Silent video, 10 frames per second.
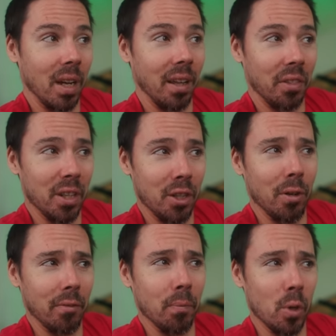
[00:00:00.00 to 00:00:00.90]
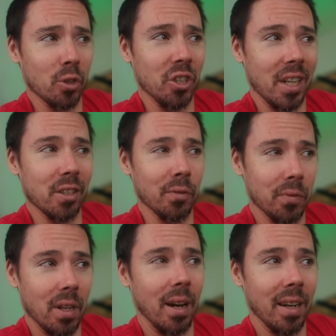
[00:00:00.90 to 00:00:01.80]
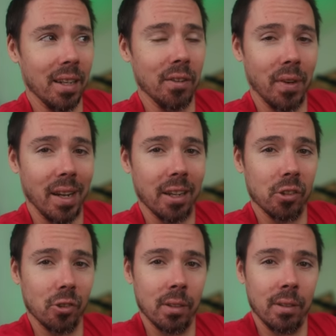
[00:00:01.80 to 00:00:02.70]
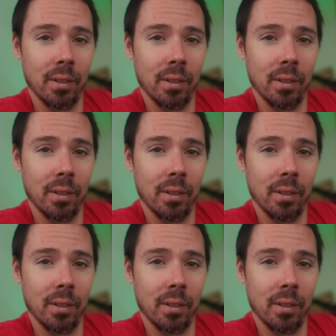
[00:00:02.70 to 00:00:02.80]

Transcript: I think you have more chance of dying in Vegas.